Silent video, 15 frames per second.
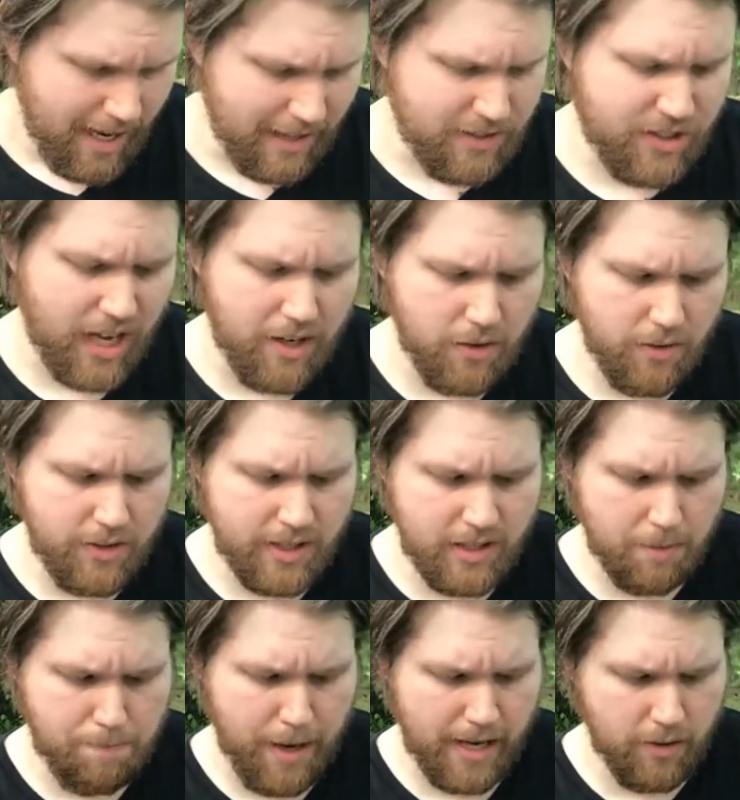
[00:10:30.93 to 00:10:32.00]
and settles
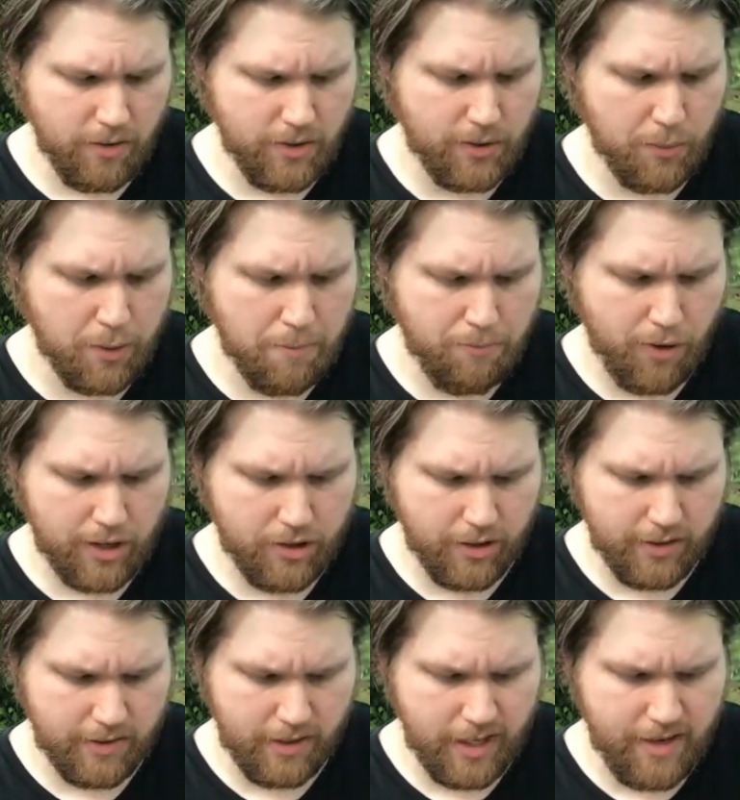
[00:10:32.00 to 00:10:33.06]
into petals where
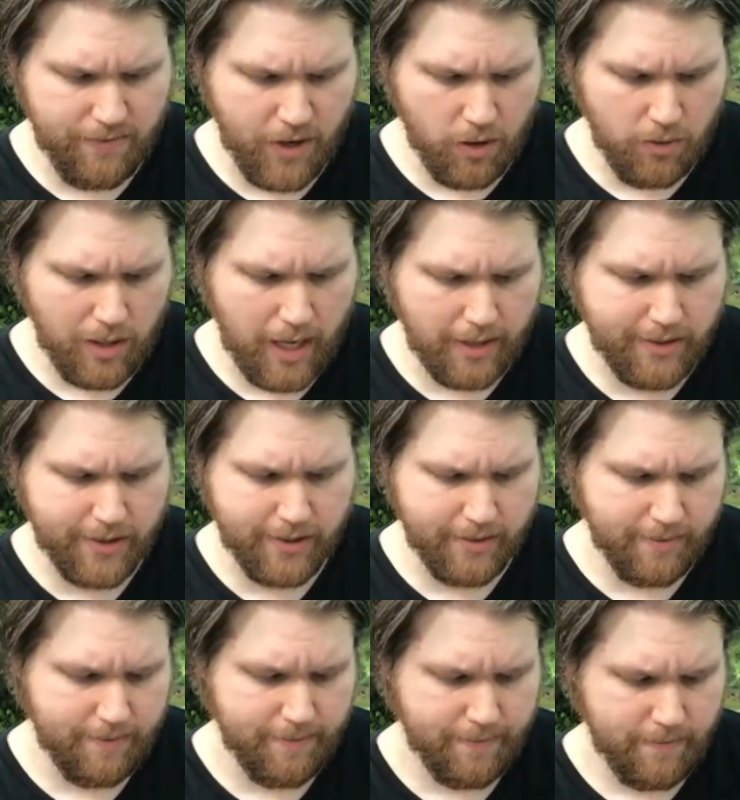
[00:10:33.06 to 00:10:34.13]
impressions leave no less